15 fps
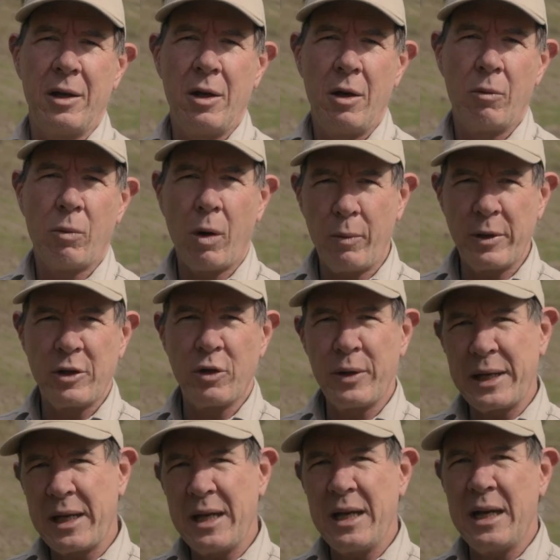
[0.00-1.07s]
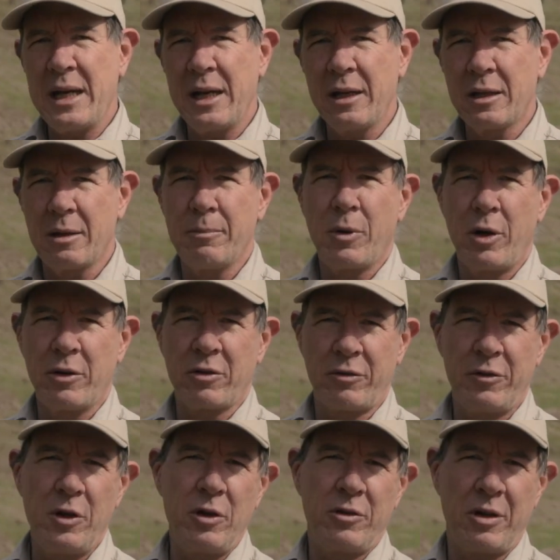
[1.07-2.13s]
What we're doing here combines a
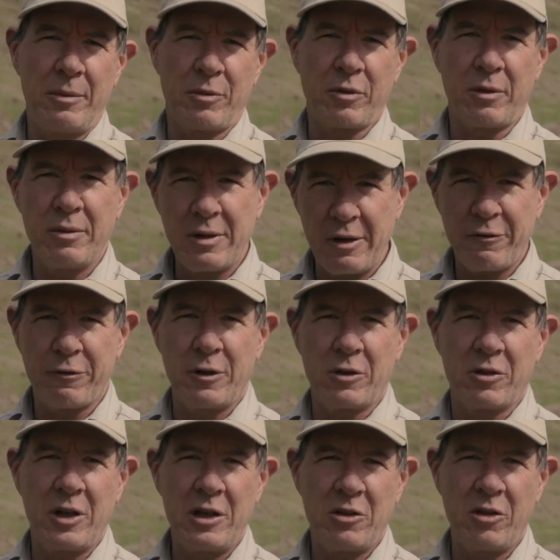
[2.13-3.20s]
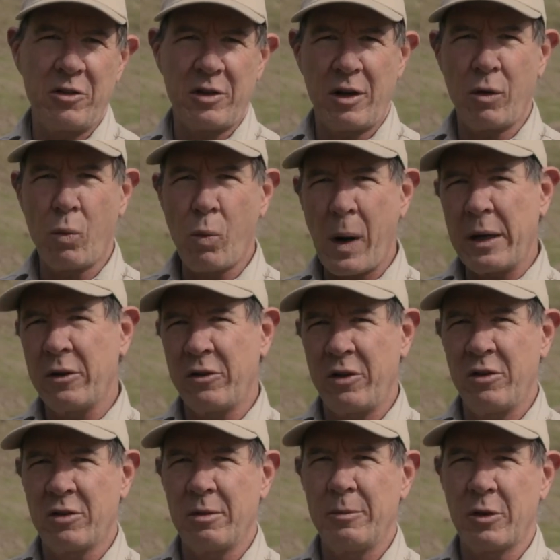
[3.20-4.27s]
few tips from different teachers into one
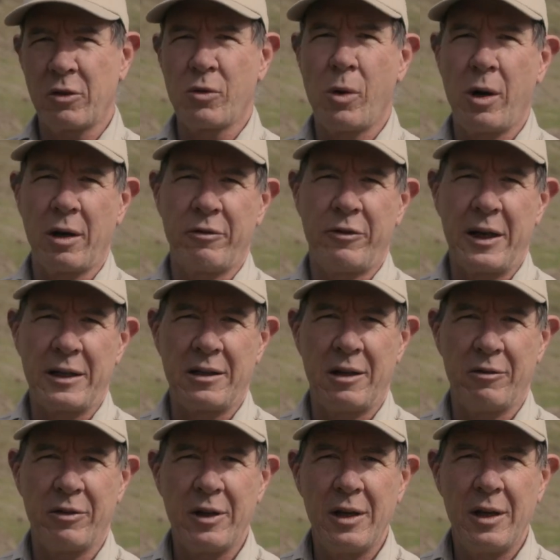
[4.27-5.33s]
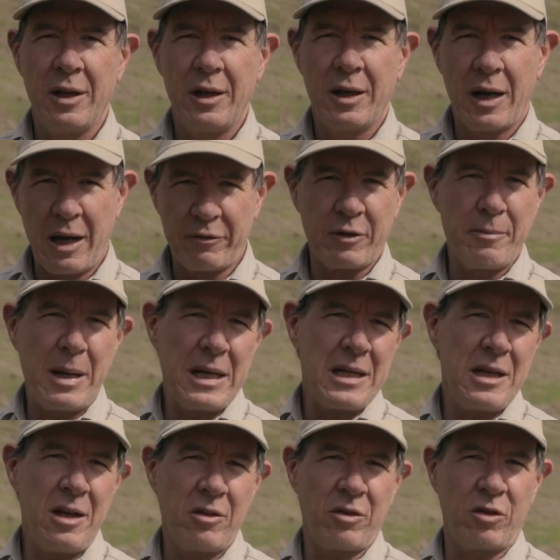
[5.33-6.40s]
system that's quite effective. After
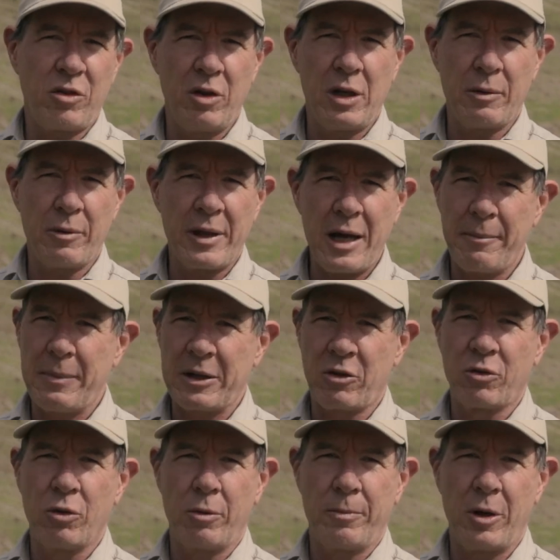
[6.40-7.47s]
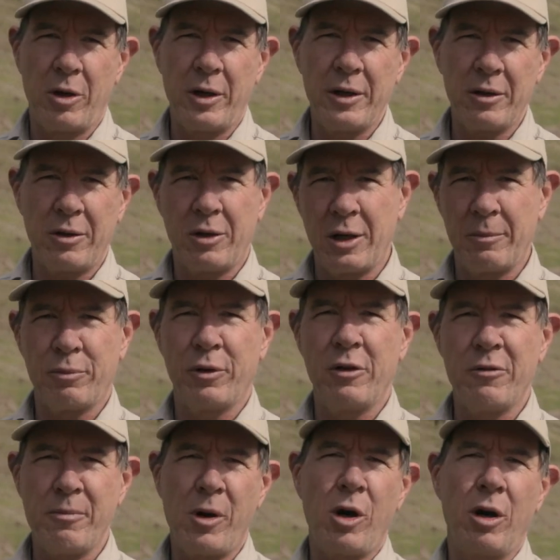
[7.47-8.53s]
many years of shooting without much thought behind it, I
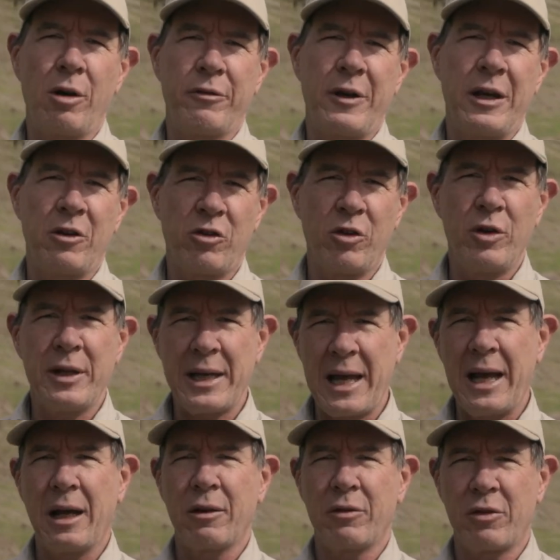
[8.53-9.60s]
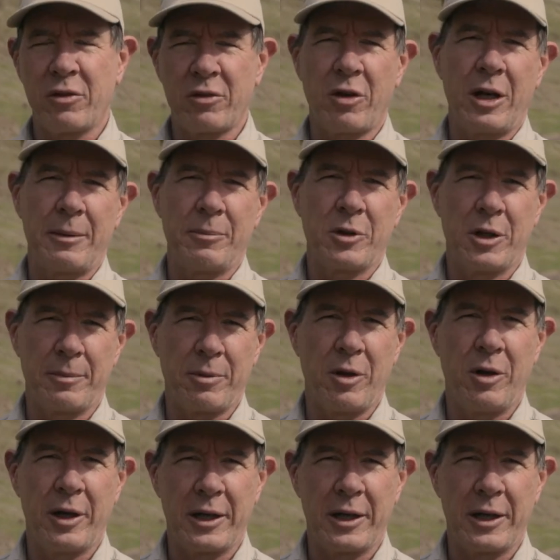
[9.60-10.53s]
improved my offhand shooting out of sight by applying